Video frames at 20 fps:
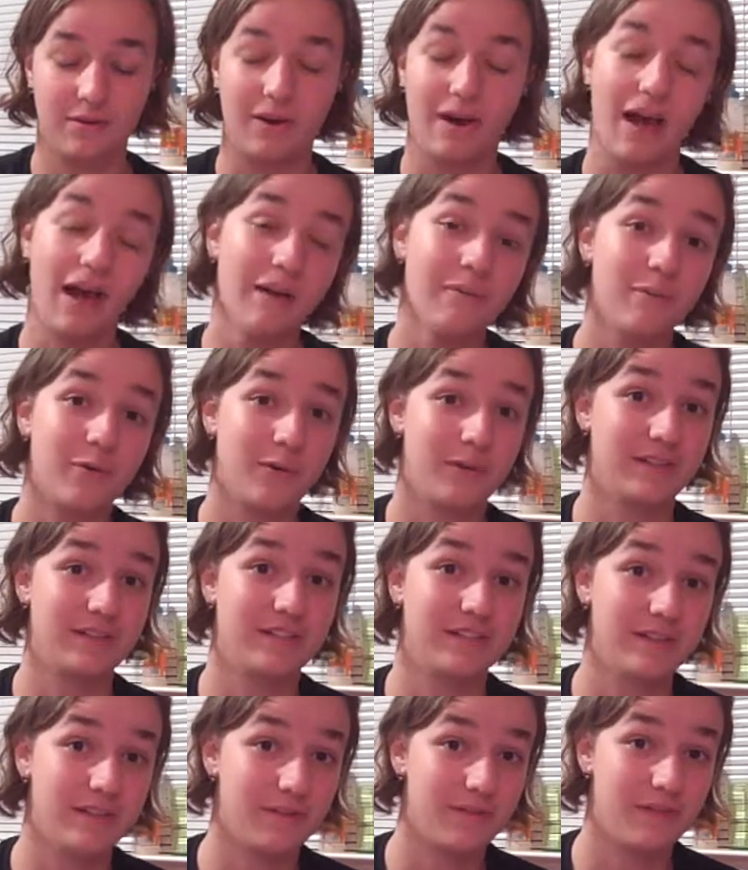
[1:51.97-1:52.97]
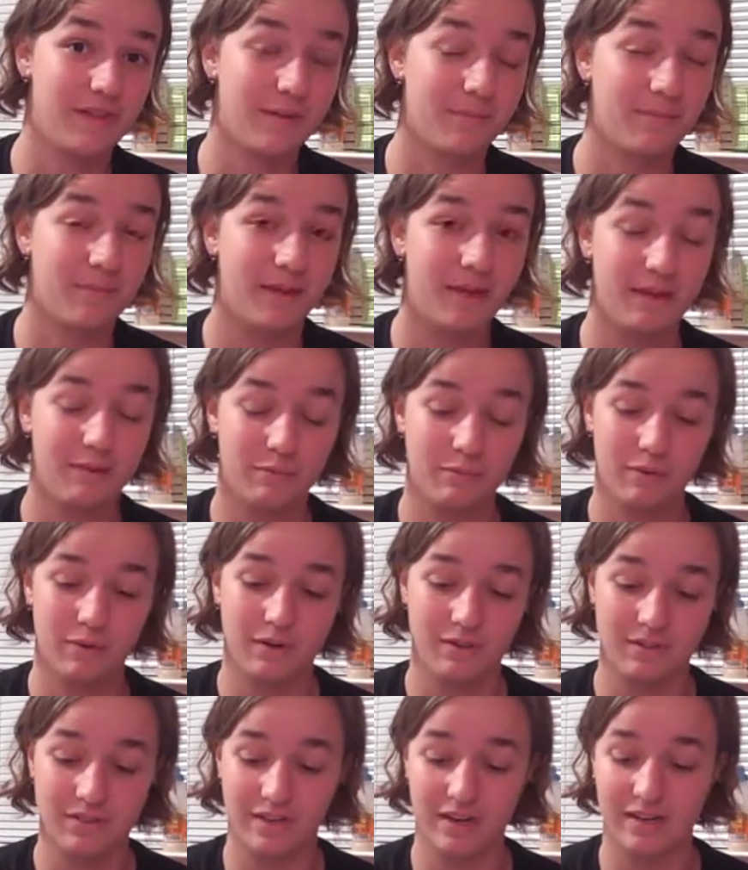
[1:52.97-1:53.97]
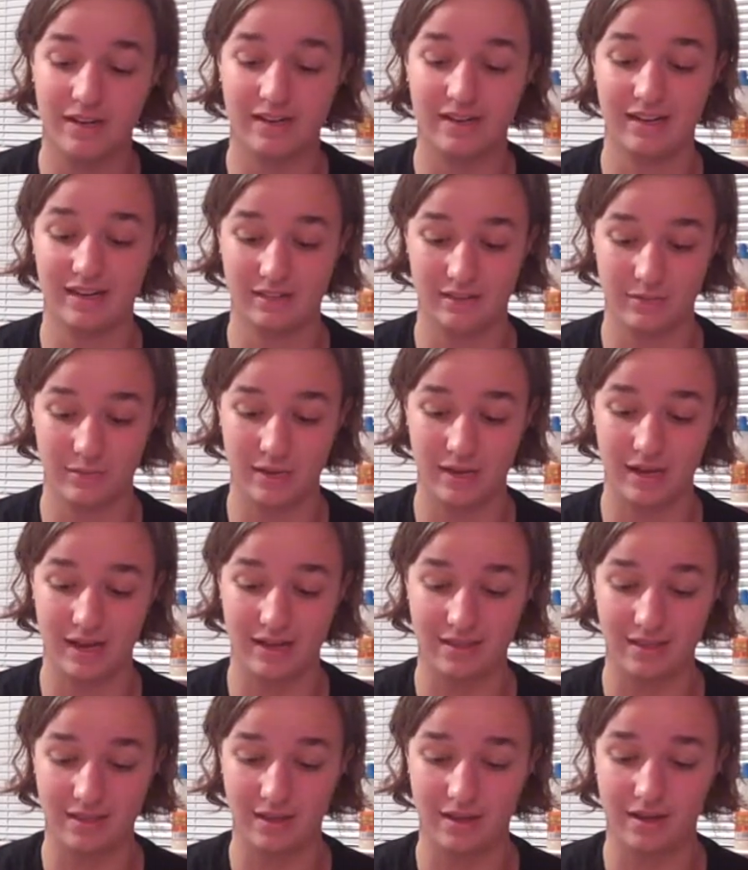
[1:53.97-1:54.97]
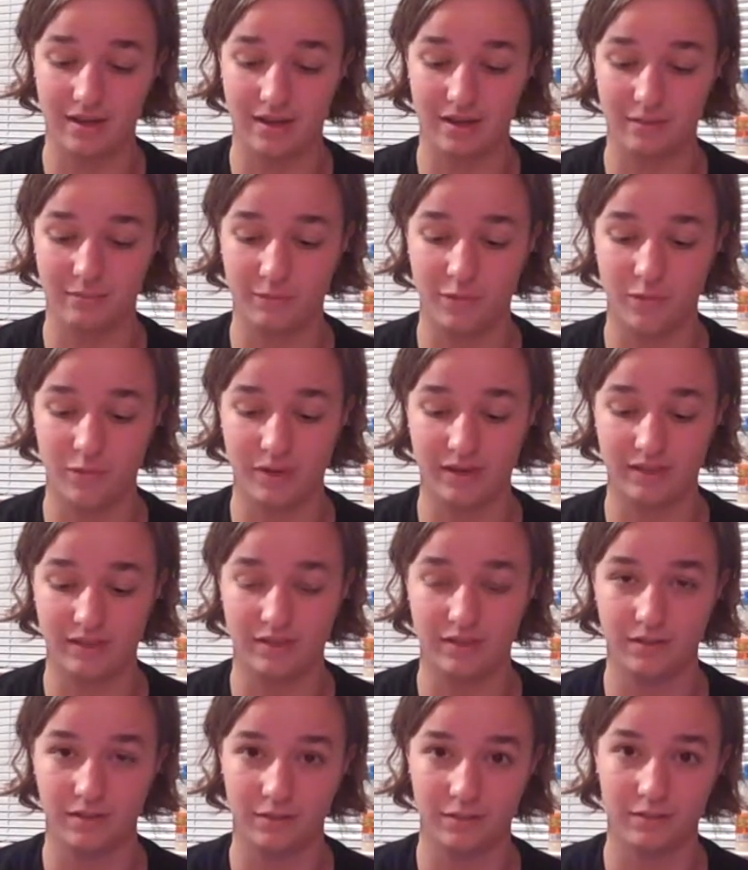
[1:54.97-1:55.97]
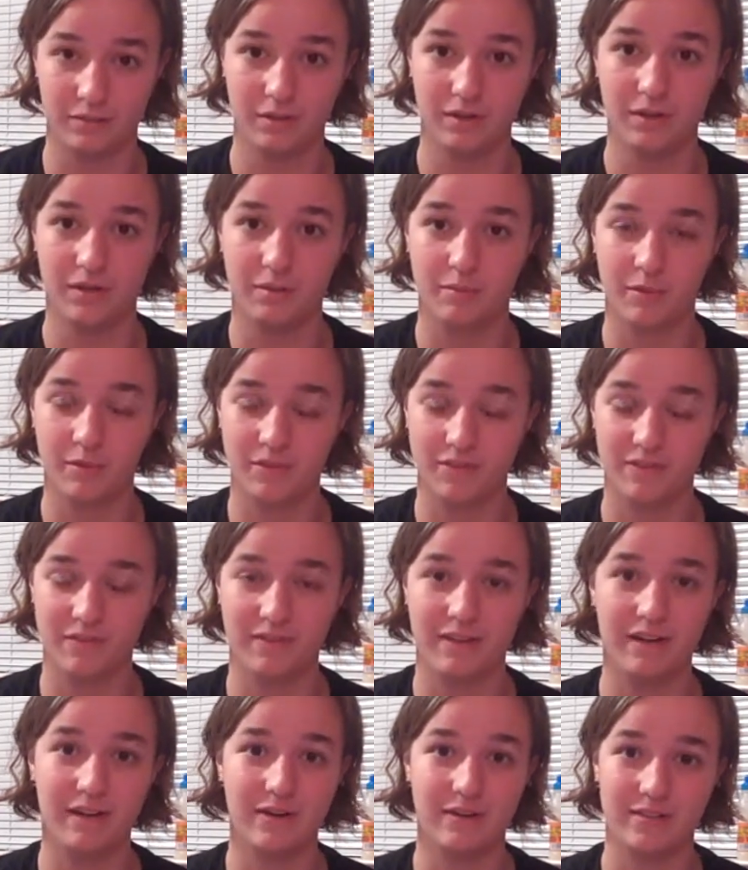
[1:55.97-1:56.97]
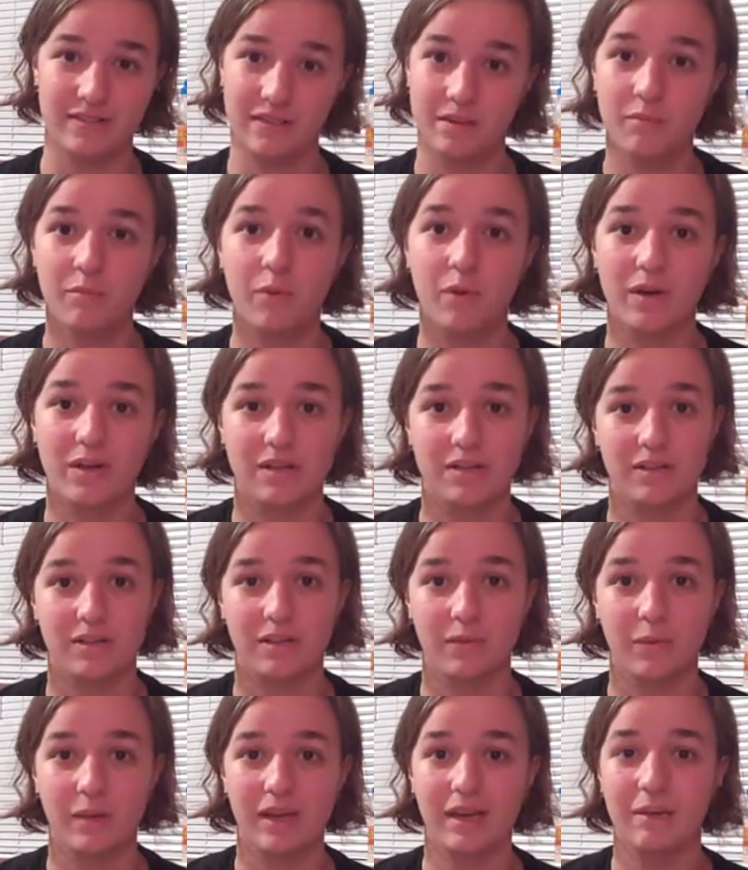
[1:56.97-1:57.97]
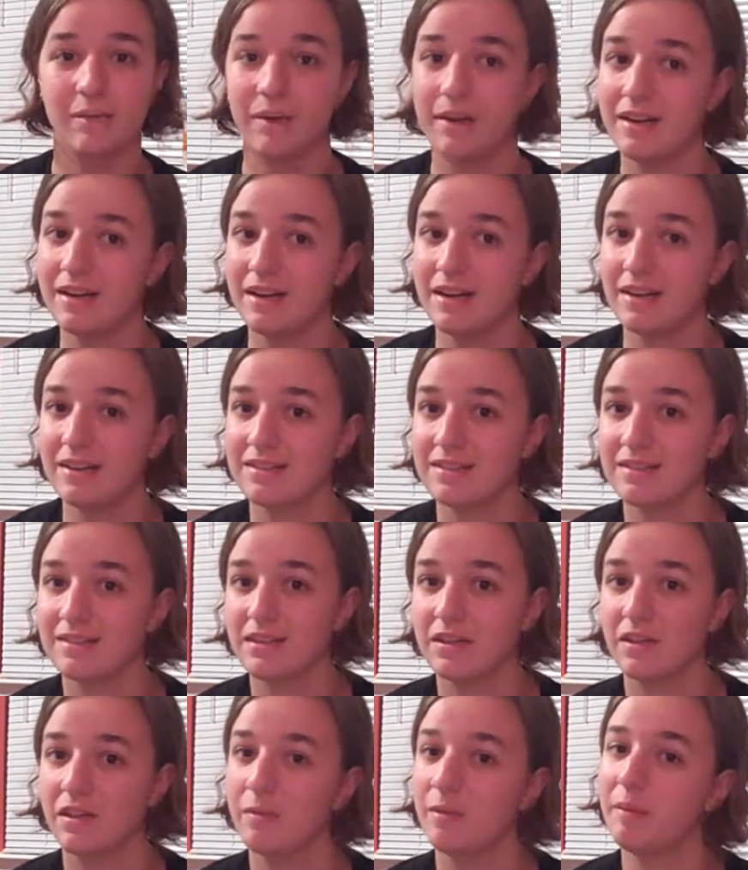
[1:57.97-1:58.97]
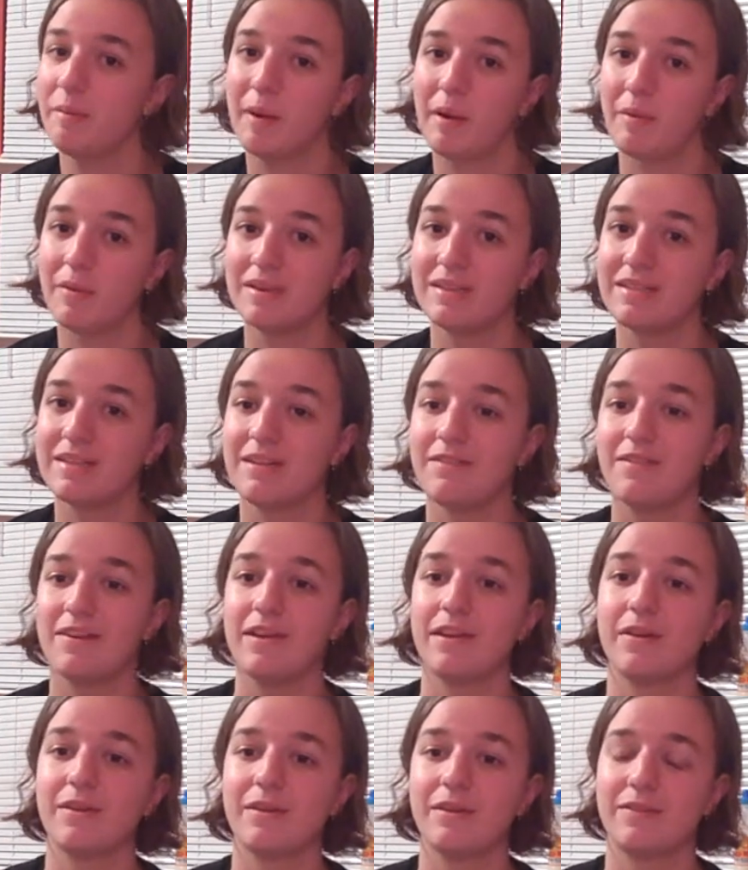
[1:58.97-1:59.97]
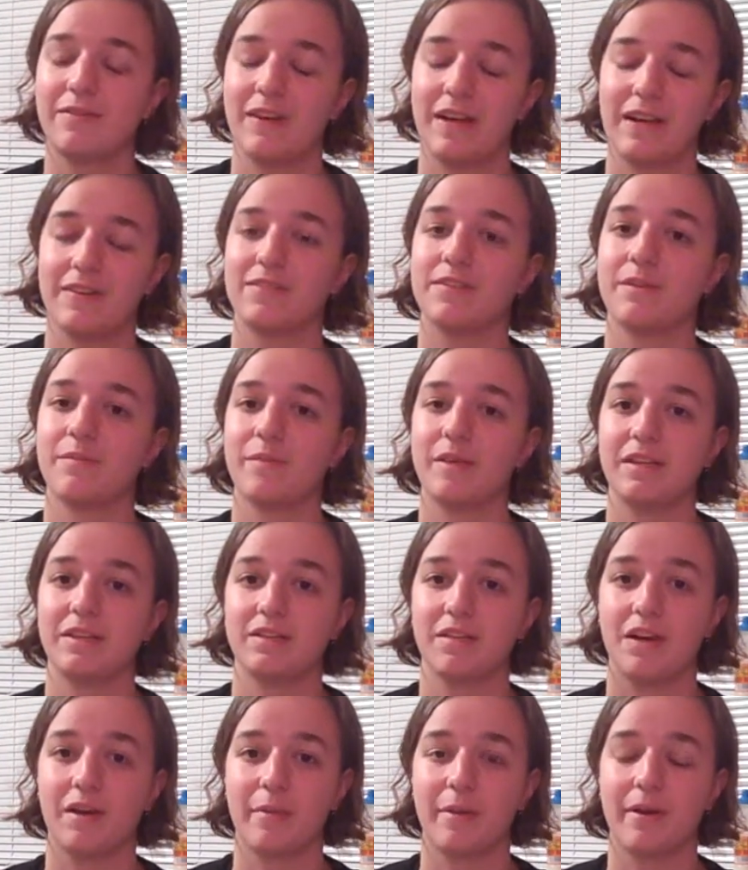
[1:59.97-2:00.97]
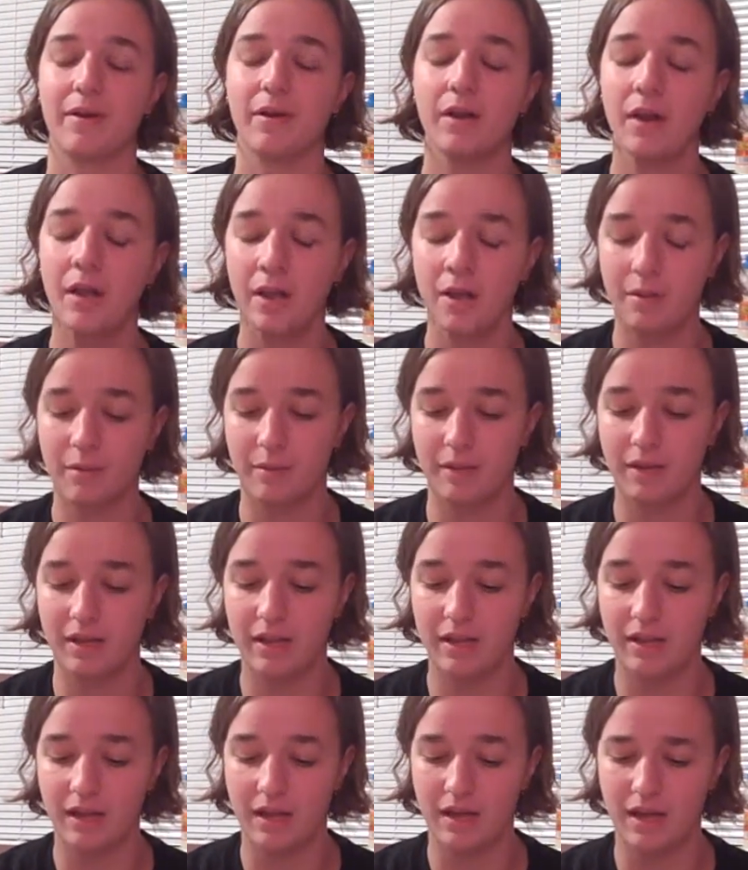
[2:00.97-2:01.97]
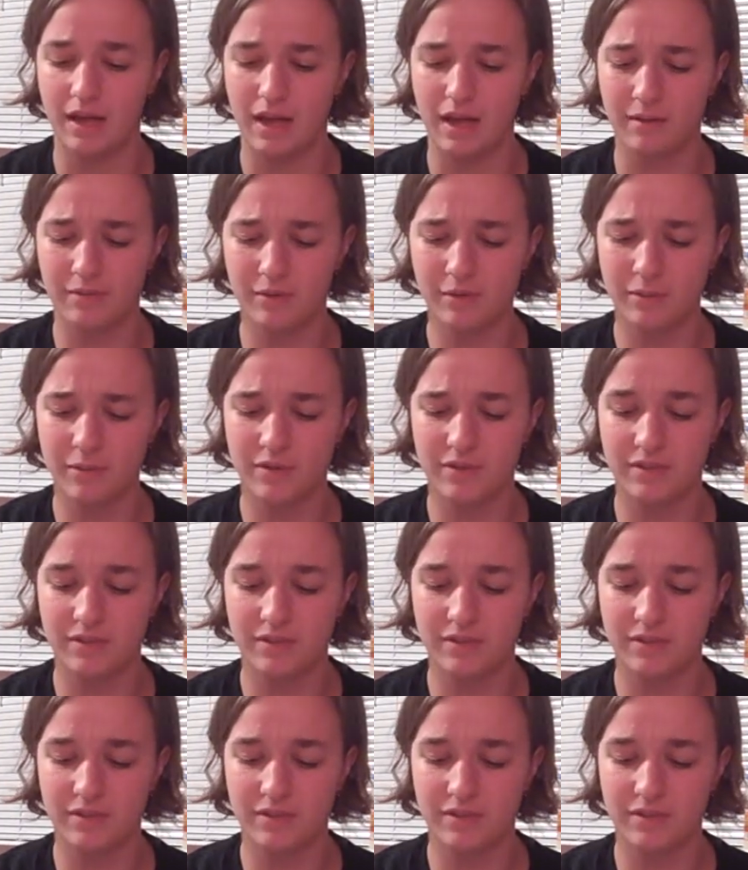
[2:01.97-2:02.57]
well, I'm going to do them. Starting next week, I think I'm going to post a video at some point during the week. It might not necessarily be my Wednesday video if I have something to talk about, but I'm going to